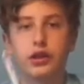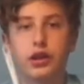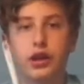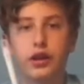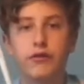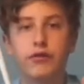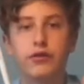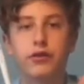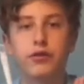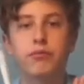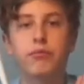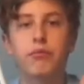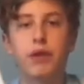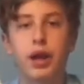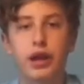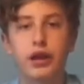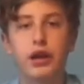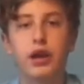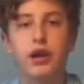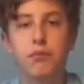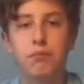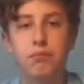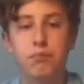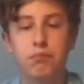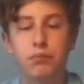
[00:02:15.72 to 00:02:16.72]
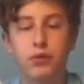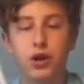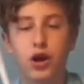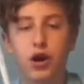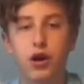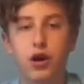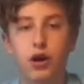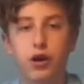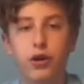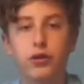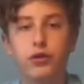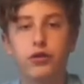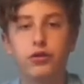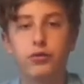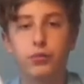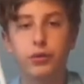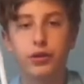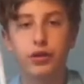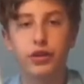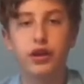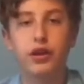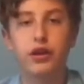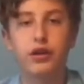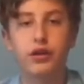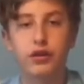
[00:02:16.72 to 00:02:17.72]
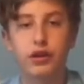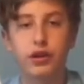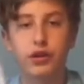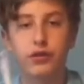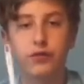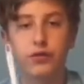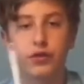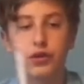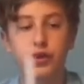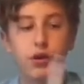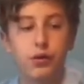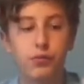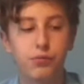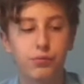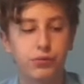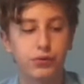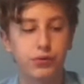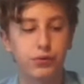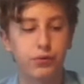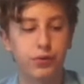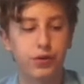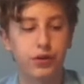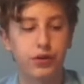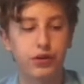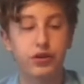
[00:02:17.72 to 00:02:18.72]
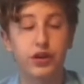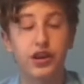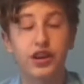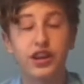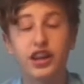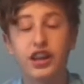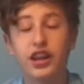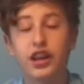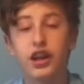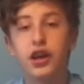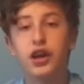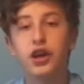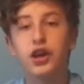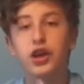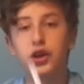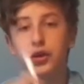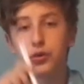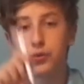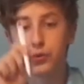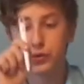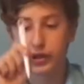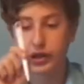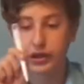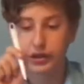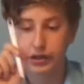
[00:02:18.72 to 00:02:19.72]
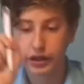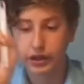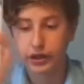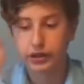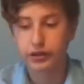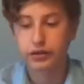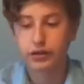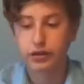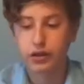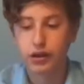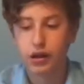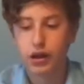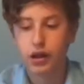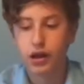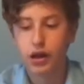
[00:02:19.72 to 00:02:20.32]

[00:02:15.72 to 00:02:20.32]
If you're making cards with it or envelopes with your Cricut, you need this.